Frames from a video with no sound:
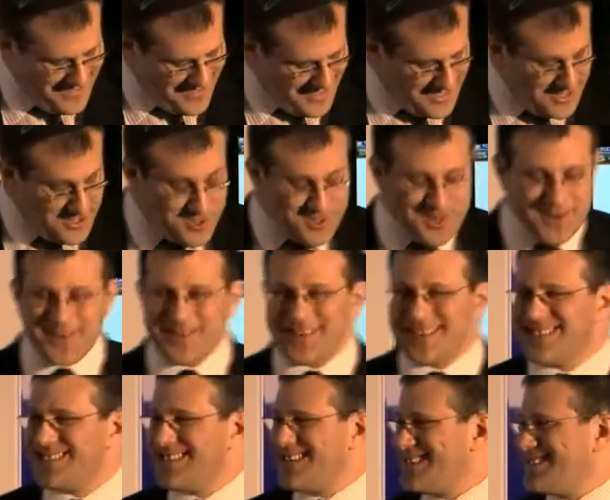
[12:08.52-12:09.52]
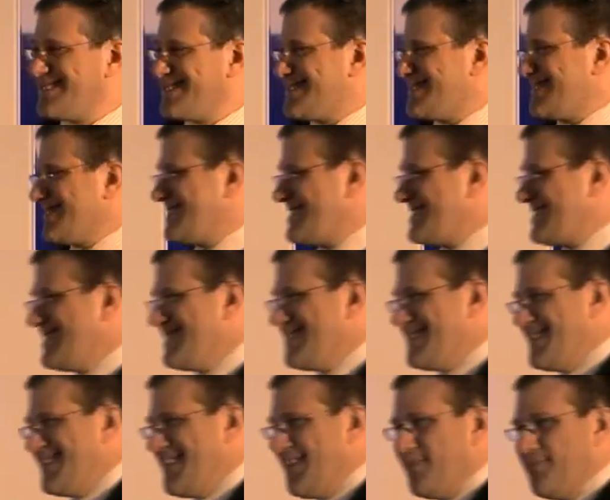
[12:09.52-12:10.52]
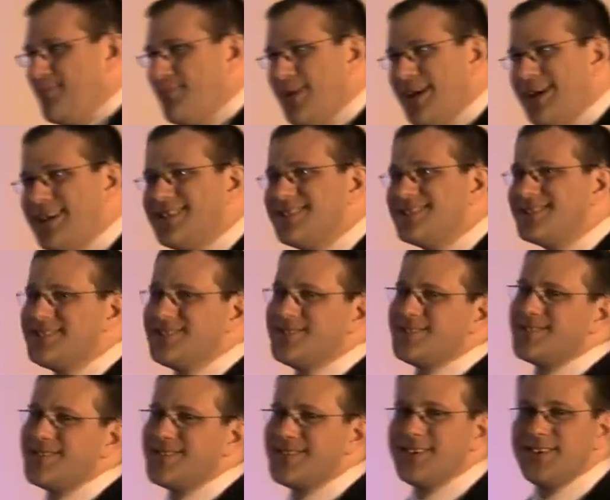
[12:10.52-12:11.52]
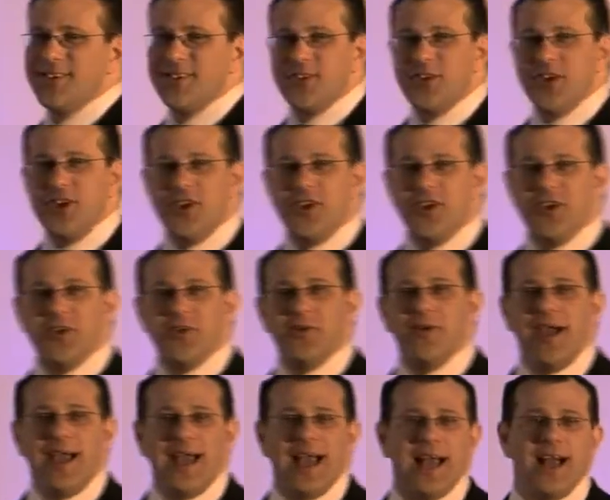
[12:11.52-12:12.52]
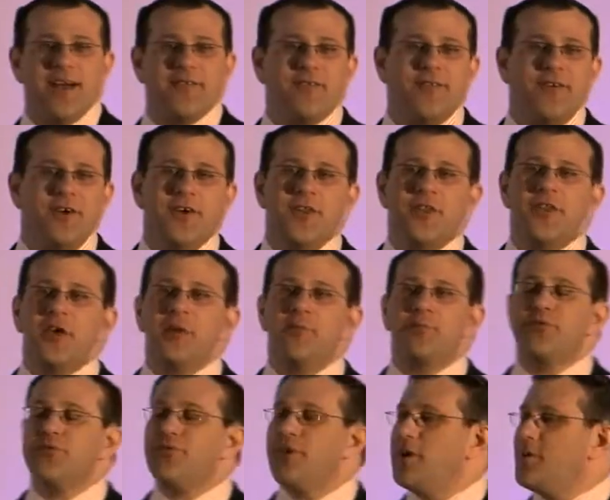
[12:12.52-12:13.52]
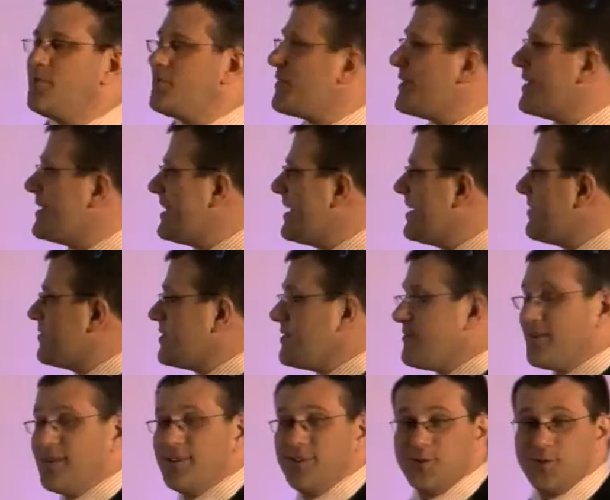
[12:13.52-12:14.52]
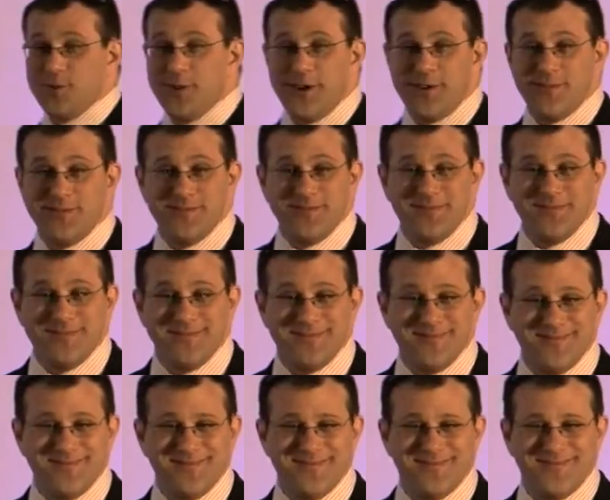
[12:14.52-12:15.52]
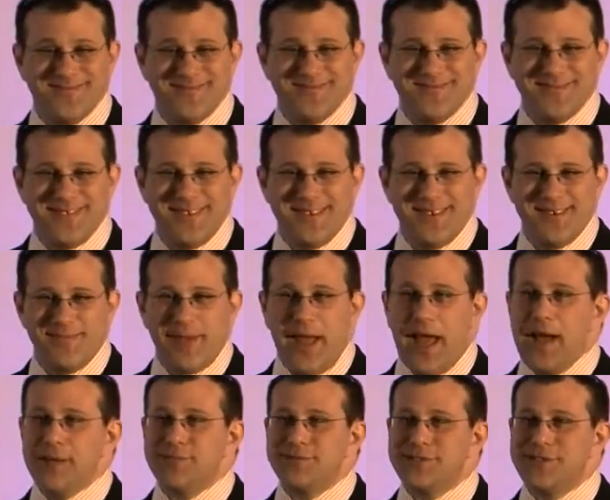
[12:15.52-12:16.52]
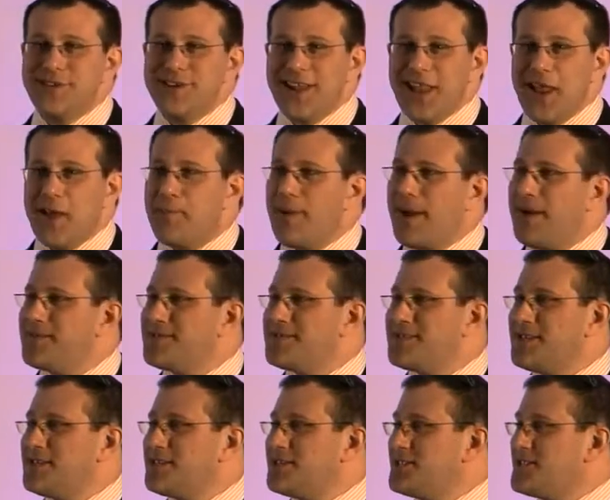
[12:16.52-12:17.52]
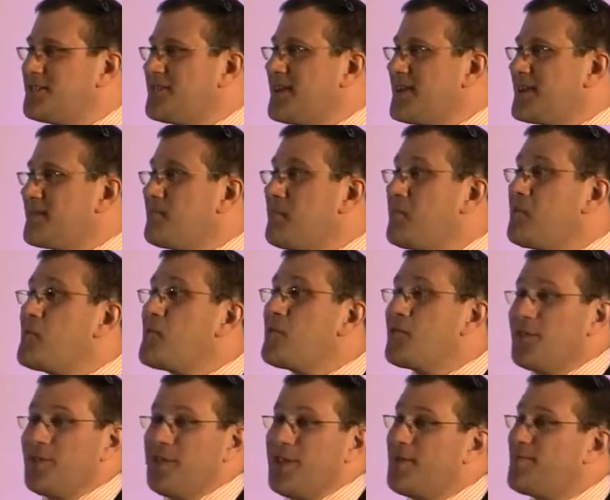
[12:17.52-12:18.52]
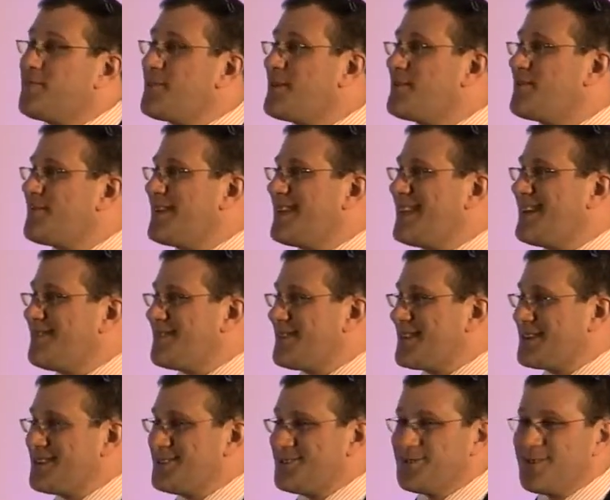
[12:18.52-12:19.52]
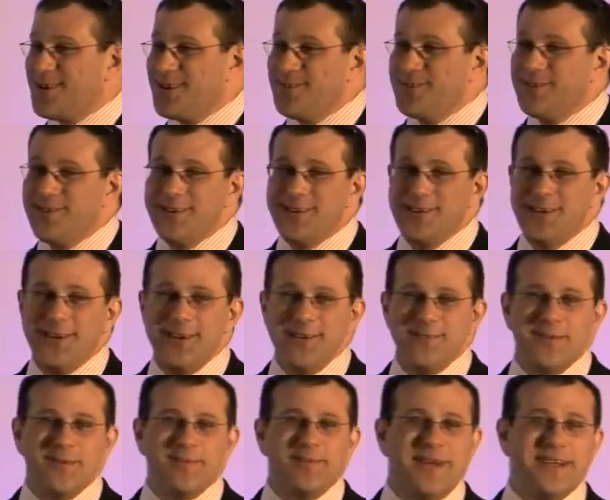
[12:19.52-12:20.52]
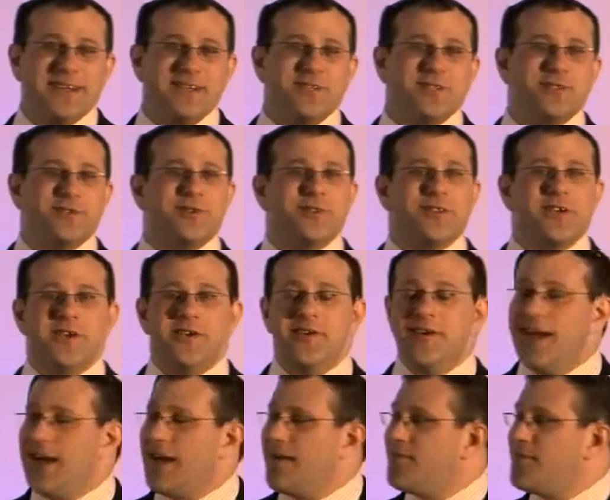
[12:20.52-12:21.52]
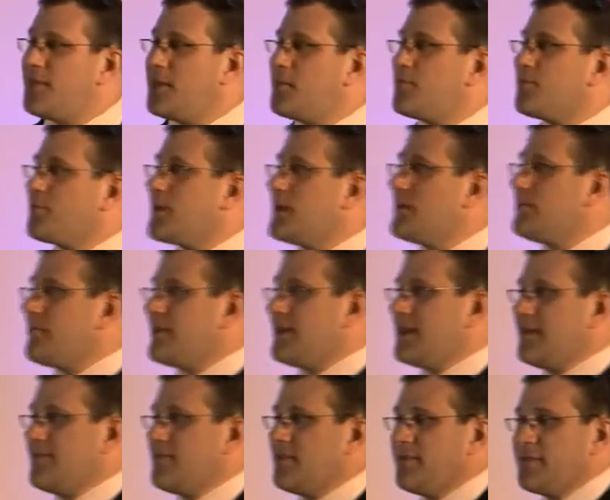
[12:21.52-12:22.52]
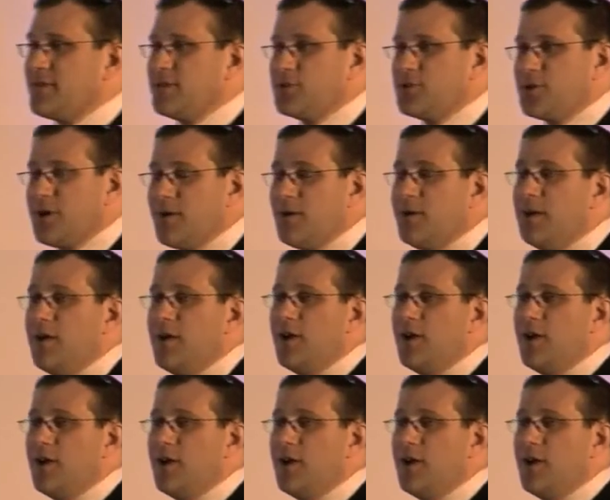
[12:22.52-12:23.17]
Control issues. Make sure that you have the appropriate level of control. Perhaps nuclear power stations are a little more than the appropriate level of control, but make sure that you have the appropriate level of control.